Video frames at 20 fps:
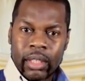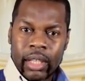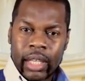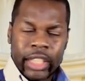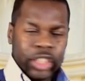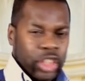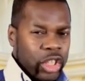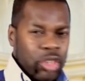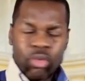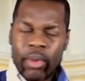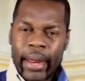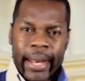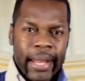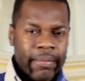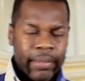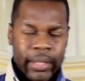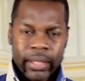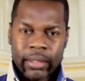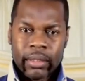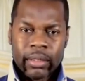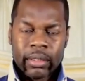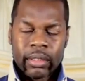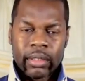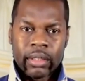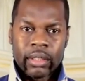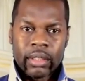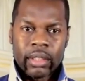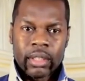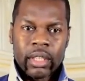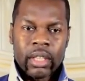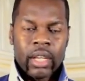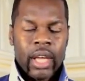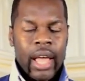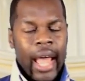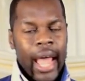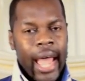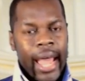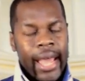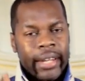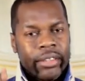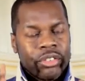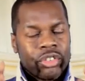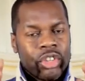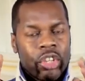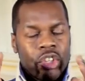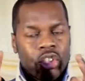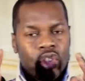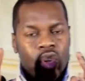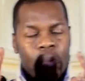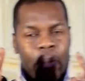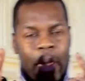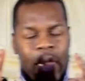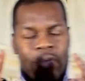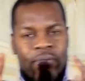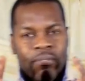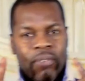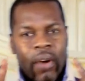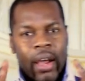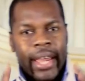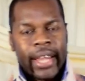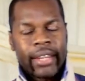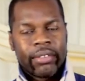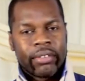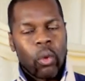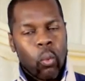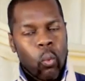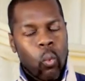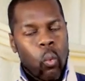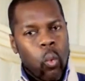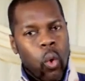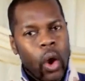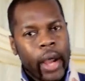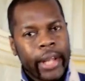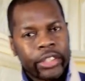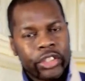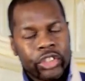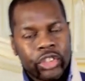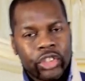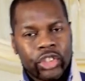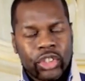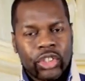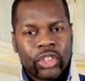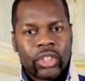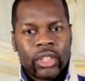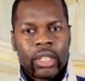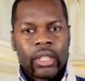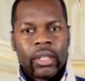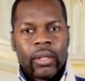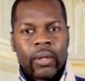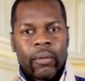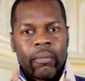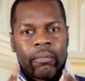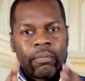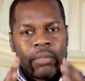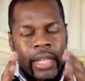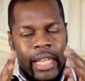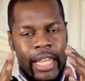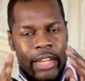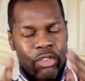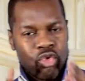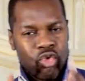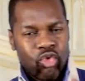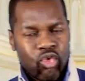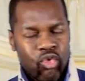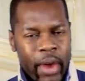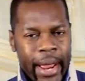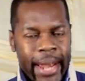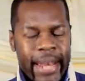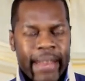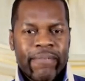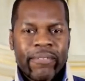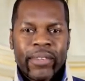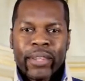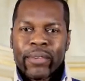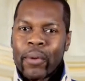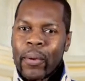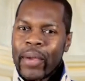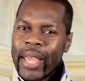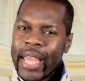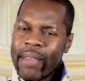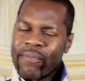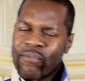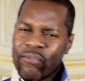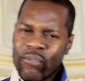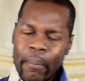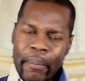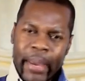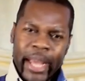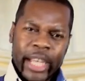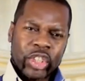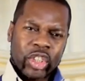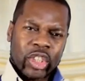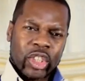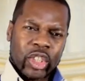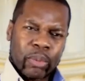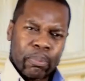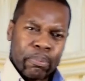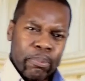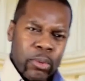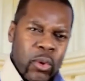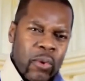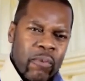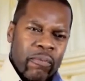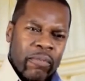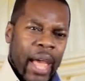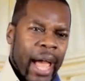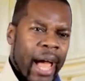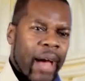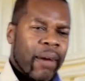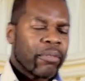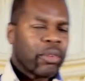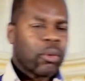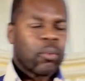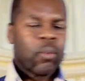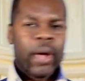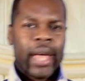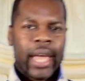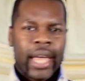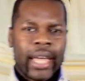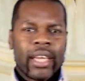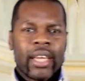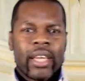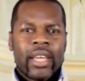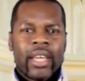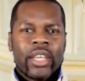It's irrelevant. And you may find that once the irrelevant information's moved out the way,